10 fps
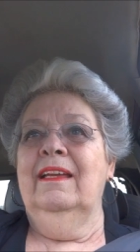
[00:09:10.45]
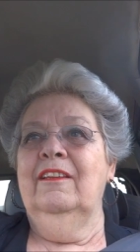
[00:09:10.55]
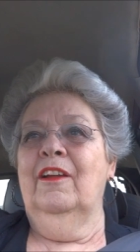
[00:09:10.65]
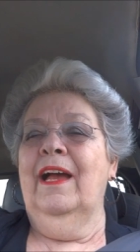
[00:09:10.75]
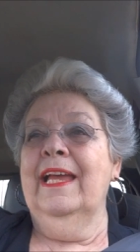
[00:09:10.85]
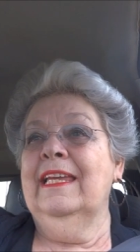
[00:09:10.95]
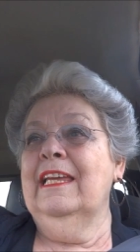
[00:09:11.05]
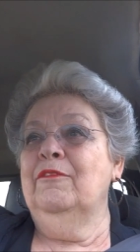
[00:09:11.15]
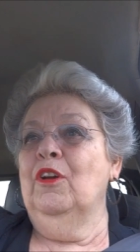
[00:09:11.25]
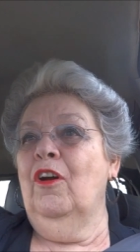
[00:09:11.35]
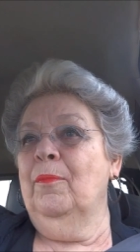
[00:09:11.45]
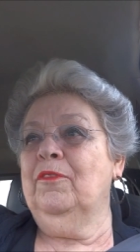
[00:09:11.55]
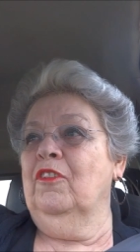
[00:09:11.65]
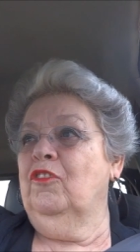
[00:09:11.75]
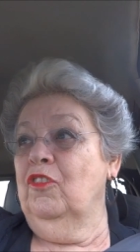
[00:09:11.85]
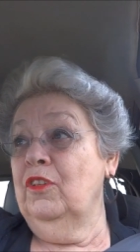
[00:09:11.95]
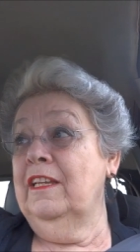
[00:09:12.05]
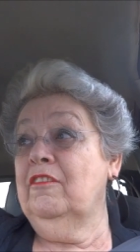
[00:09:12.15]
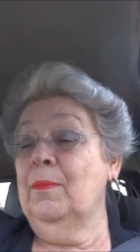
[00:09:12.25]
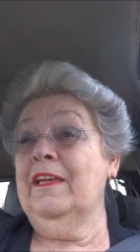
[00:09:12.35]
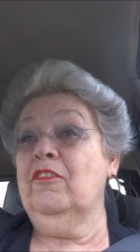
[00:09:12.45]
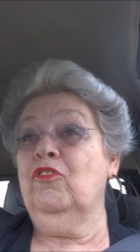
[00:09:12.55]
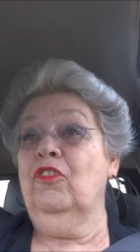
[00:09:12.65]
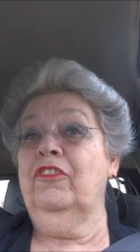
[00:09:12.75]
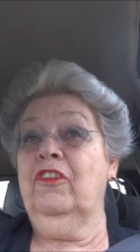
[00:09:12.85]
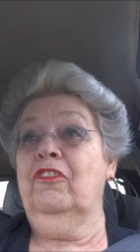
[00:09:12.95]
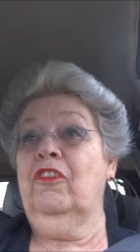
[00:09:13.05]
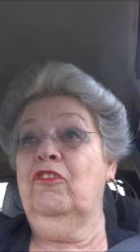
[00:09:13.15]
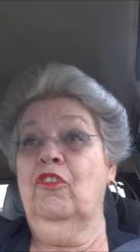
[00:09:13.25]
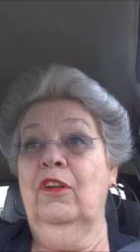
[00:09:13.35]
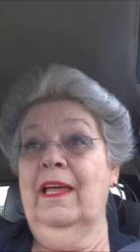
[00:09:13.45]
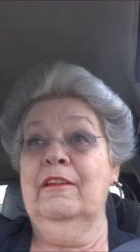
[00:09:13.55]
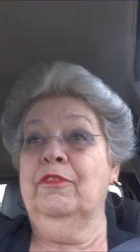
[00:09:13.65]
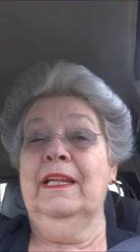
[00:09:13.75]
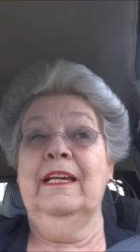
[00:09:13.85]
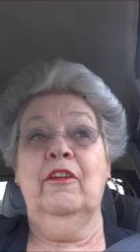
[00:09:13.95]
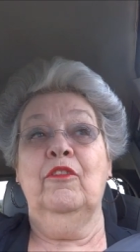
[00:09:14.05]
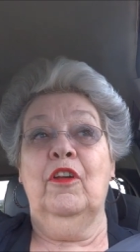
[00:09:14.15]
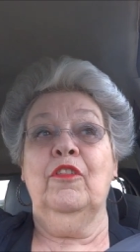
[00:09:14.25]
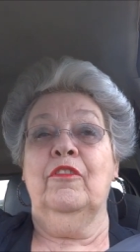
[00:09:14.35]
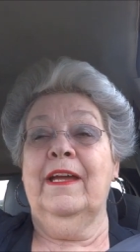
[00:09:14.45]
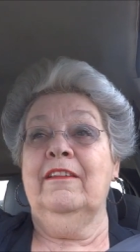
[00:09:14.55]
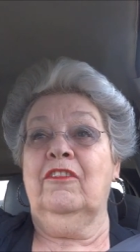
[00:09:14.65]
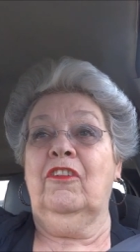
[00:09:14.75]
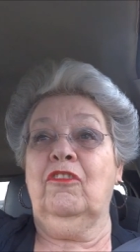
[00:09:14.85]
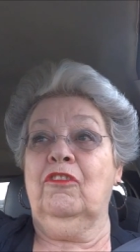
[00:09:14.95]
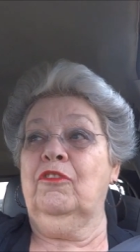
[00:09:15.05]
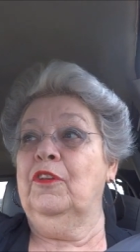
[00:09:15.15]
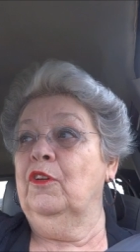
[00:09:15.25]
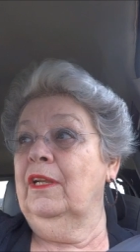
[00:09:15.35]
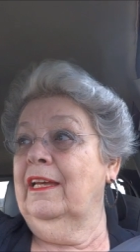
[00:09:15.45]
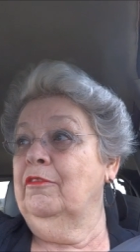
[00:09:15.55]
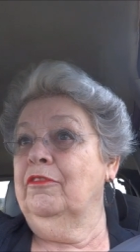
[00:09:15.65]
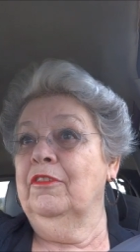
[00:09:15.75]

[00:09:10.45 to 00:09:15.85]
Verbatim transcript: you know, I can give you options. You need to make the choice because it's your life, and I don't know the right decisions for your life.